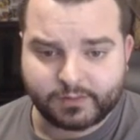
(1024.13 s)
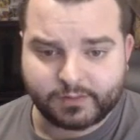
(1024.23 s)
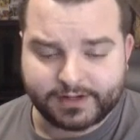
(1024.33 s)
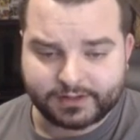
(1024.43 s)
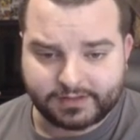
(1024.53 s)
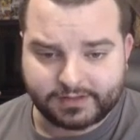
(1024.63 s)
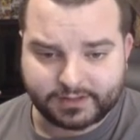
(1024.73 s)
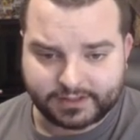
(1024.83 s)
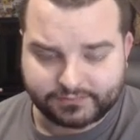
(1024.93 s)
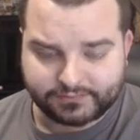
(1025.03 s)
right away and you're
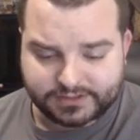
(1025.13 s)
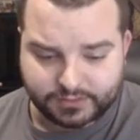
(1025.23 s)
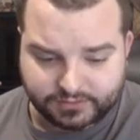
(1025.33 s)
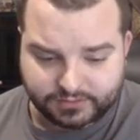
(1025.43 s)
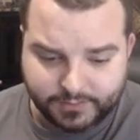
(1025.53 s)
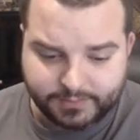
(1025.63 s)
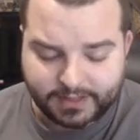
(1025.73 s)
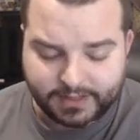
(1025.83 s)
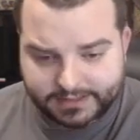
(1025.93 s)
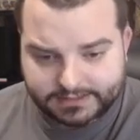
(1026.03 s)
left with like a 3/2 or
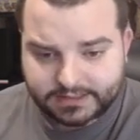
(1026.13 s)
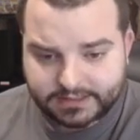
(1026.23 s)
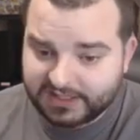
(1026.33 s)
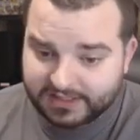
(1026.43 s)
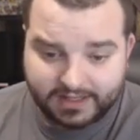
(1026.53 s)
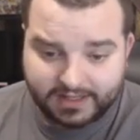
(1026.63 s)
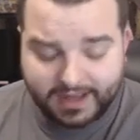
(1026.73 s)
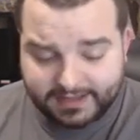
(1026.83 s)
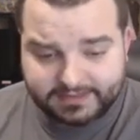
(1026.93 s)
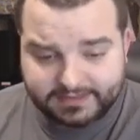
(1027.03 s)
3/1 behind,
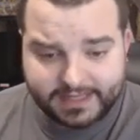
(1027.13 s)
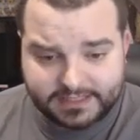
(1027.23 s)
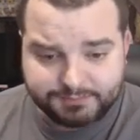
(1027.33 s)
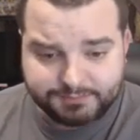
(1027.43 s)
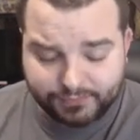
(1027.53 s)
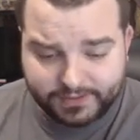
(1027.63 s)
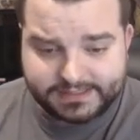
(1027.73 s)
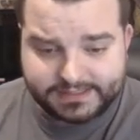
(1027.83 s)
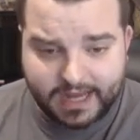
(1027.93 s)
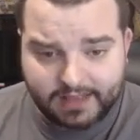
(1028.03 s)
I think that's
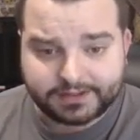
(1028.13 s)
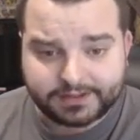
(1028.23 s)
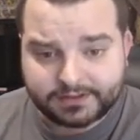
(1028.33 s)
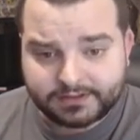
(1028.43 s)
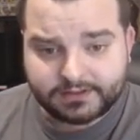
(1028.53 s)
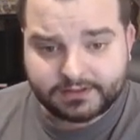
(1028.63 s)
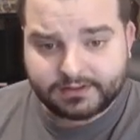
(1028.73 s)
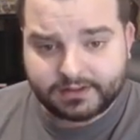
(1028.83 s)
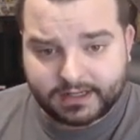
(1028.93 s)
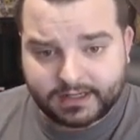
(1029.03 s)
pretty solid.
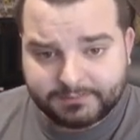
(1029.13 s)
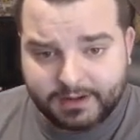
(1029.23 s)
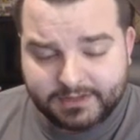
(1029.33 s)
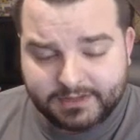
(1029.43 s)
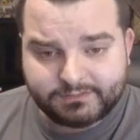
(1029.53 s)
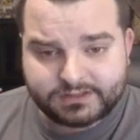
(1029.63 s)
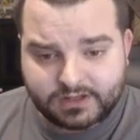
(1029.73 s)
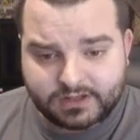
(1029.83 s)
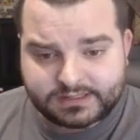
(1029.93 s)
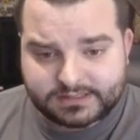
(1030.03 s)
I'm going to give
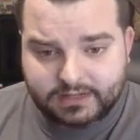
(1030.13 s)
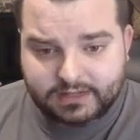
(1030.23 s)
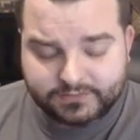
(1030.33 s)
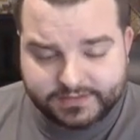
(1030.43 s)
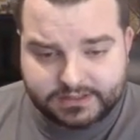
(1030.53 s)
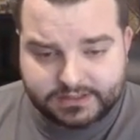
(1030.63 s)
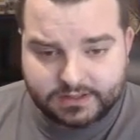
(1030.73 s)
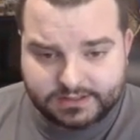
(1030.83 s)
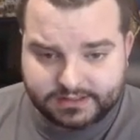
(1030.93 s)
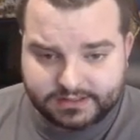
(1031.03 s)
this card a solid 3
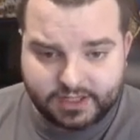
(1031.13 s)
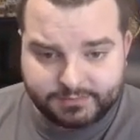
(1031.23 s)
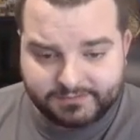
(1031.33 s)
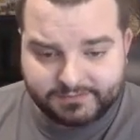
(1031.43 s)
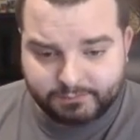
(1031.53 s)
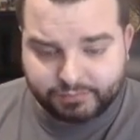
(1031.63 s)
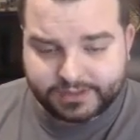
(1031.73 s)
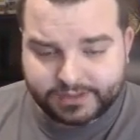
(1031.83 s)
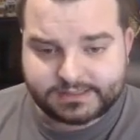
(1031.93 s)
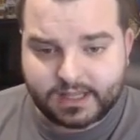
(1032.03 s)
stars. I think it could be
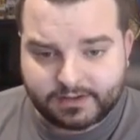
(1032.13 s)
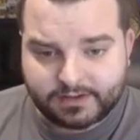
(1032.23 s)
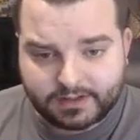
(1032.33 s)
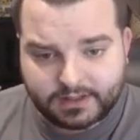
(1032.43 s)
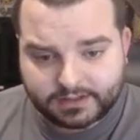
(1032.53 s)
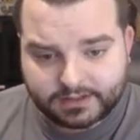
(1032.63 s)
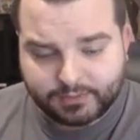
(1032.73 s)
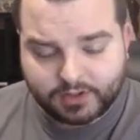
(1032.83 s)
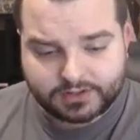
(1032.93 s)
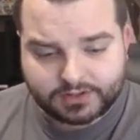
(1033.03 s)
pretty solid in a
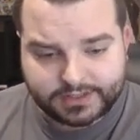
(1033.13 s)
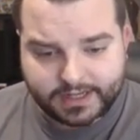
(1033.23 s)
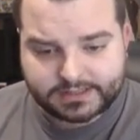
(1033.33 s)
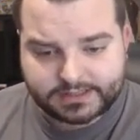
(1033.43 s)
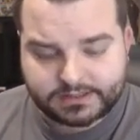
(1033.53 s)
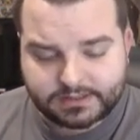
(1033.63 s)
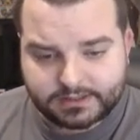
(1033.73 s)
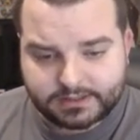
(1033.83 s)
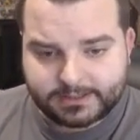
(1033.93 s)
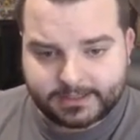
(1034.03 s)
couple Archer decks.
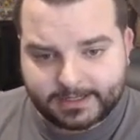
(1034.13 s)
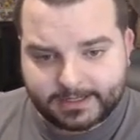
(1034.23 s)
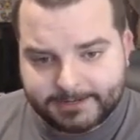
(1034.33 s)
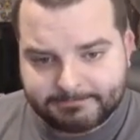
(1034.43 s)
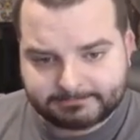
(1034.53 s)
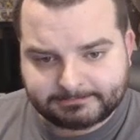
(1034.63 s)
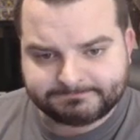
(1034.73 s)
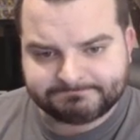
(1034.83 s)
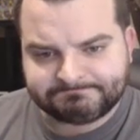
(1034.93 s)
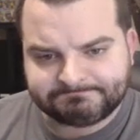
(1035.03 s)

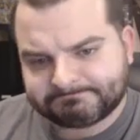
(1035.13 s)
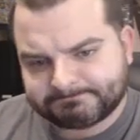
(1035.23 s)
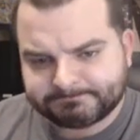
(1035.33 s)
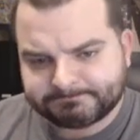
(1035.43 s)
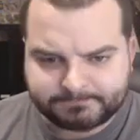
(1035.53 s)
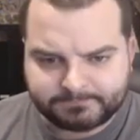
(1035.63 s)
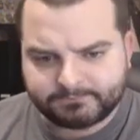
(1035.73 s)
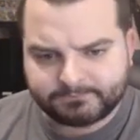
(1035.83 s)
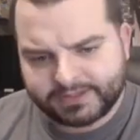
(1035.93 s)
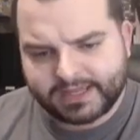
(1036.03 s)

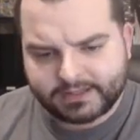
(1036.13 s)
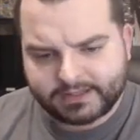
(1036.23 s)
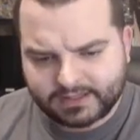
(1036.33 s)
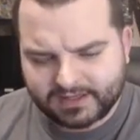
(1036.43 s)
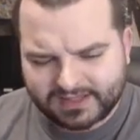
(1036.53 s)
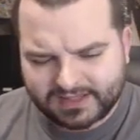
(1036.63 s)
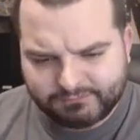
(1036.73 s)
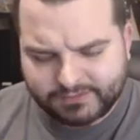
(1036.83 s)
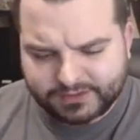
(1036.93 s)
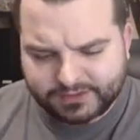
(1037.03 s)
But yeah, the
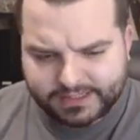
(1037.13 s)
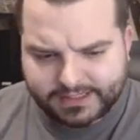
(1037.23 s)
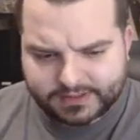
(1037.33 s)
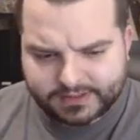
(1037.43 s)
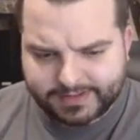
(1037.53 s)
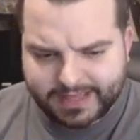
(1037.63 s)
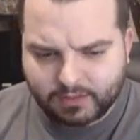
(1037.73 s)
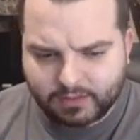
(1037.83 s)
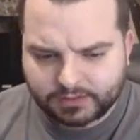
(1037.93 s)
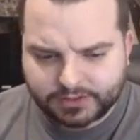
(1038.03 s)
real key here is going to be
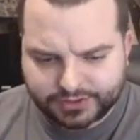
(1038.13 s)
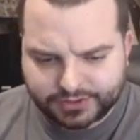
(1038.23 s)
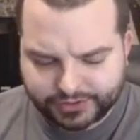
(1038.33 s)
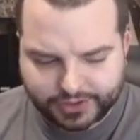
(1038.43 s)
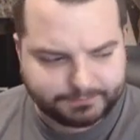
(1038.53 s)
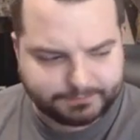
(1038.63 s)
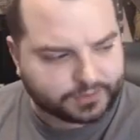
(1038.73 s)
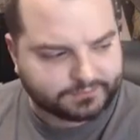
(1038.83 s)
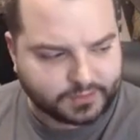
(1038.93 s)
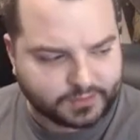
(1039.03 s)
how early you can trigger
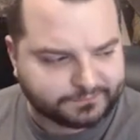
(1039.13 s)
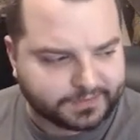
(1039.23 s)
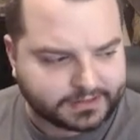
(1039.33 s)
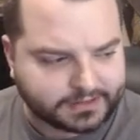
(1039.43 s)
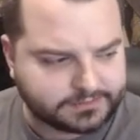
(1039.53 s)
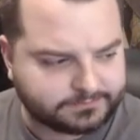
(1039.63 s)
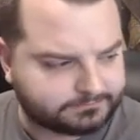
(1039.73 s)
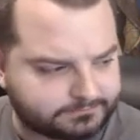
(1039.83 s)
both of those effects.